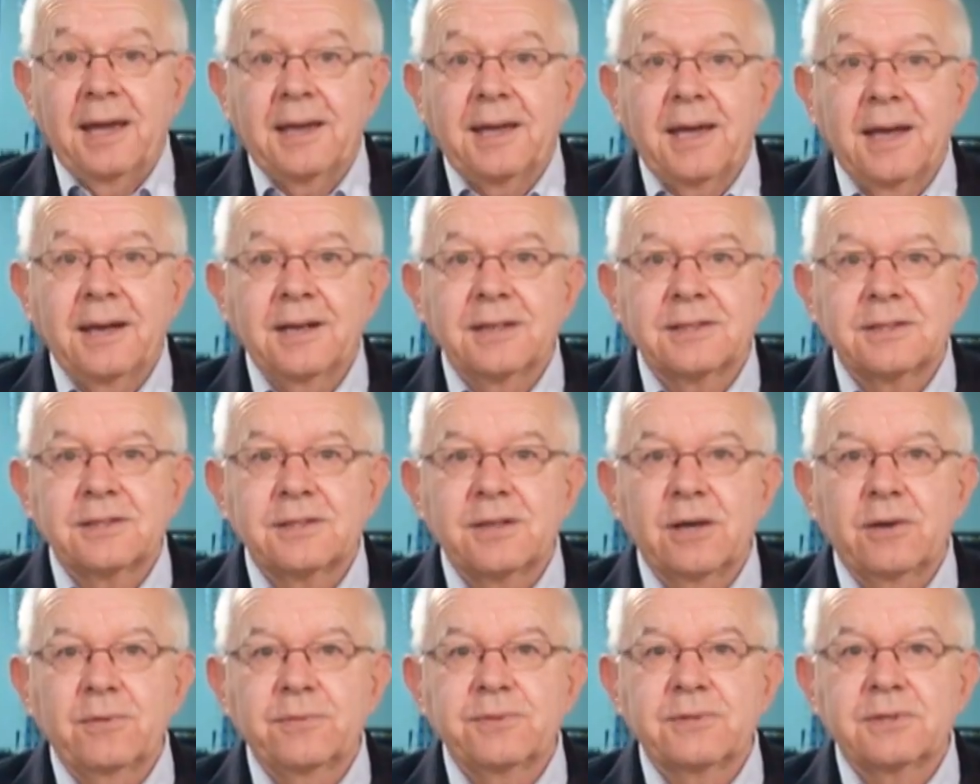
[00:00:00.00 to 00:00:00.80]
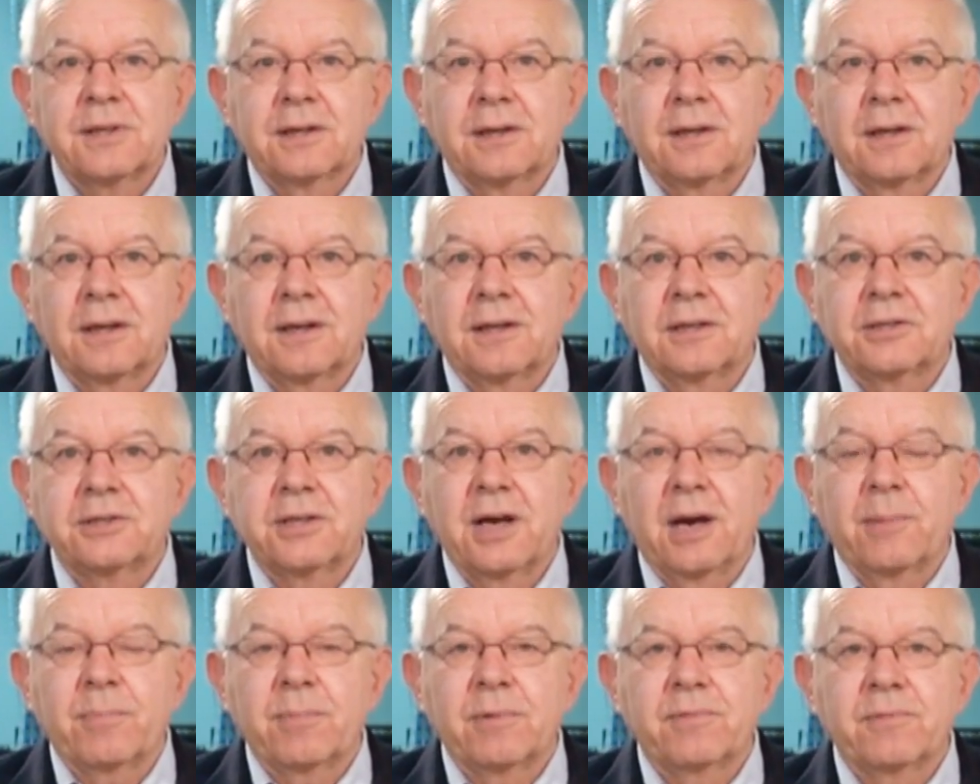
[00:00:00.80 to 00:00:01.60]
and can itself signal a
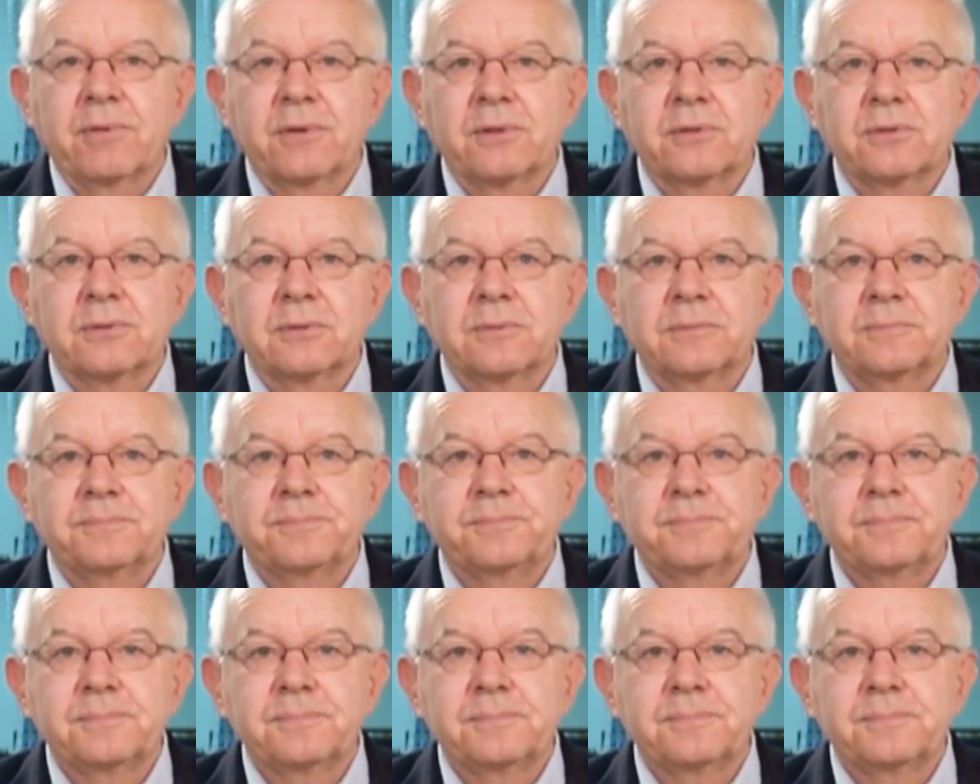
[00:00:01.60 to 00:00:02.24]
sharp reversal.